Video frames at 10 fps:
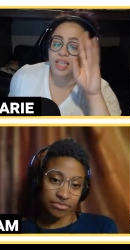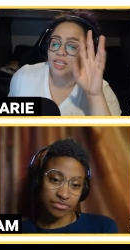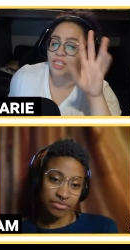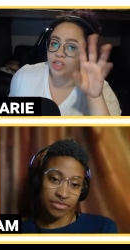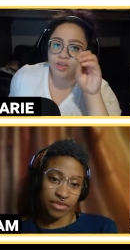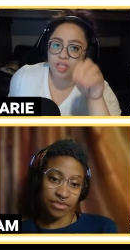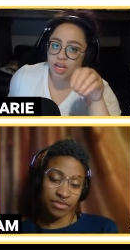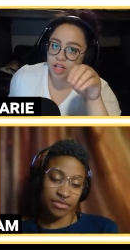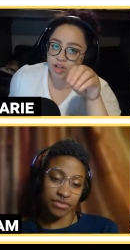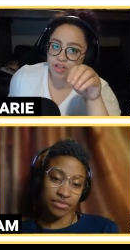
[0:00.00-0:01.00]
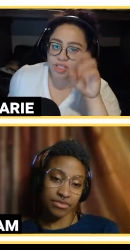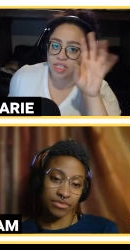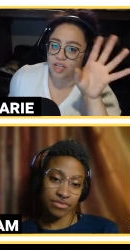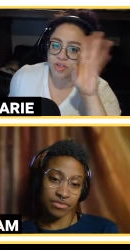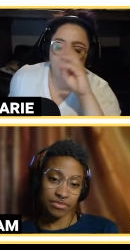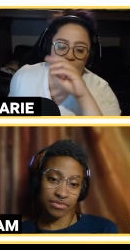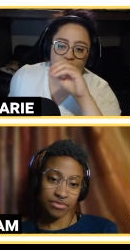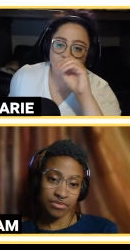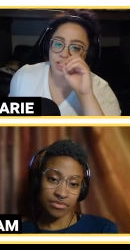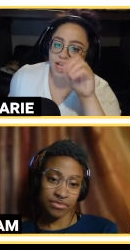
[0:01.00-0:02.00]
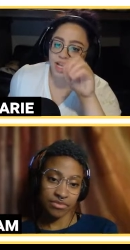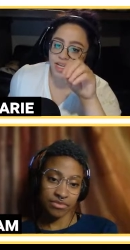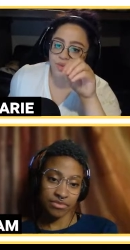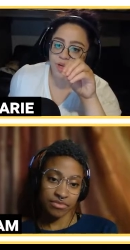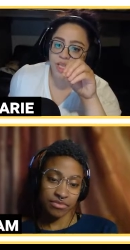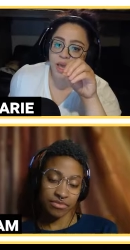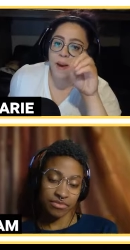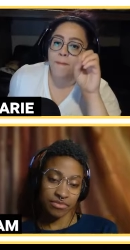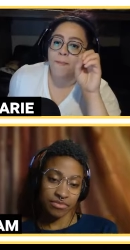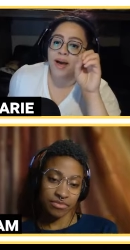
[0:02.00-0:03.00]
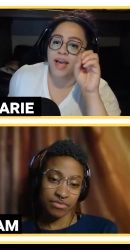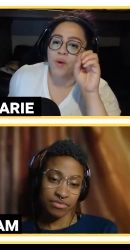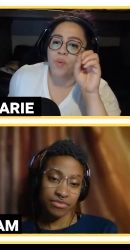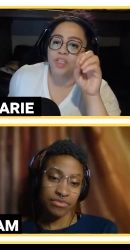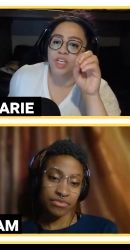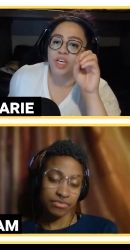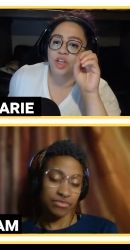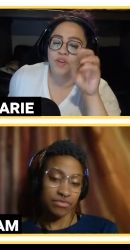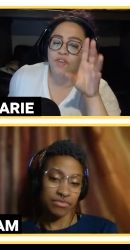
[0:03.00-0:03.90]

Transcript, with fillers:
Speaker 1: And they still use the colors because they used the colors in the last one, but it wasn't an